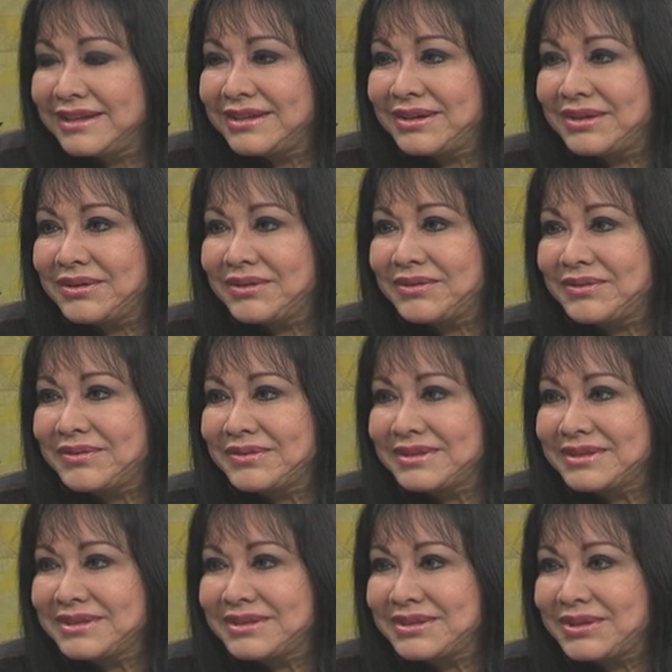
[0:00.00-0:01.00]
You know,
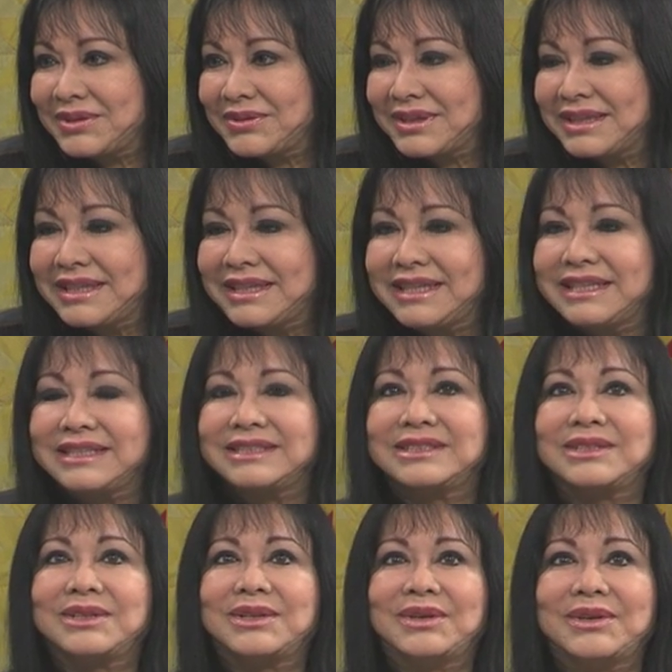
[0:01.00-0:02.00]
so right. The
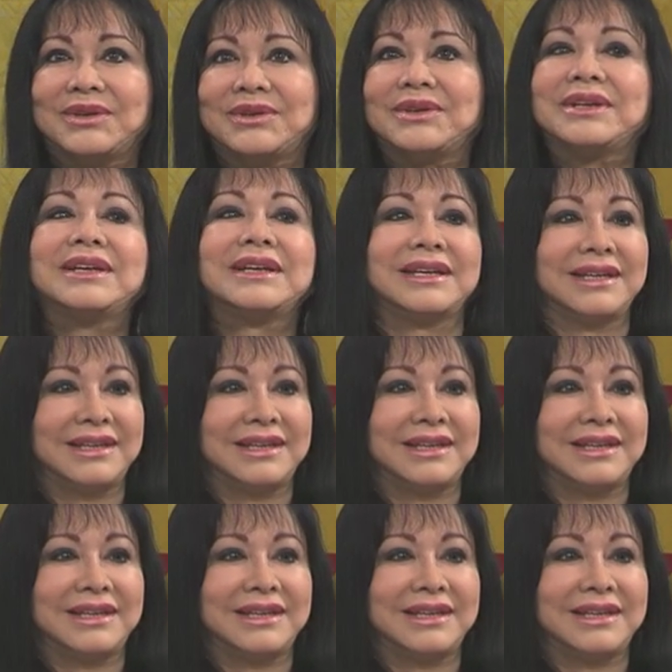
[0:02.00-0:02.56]
kids learn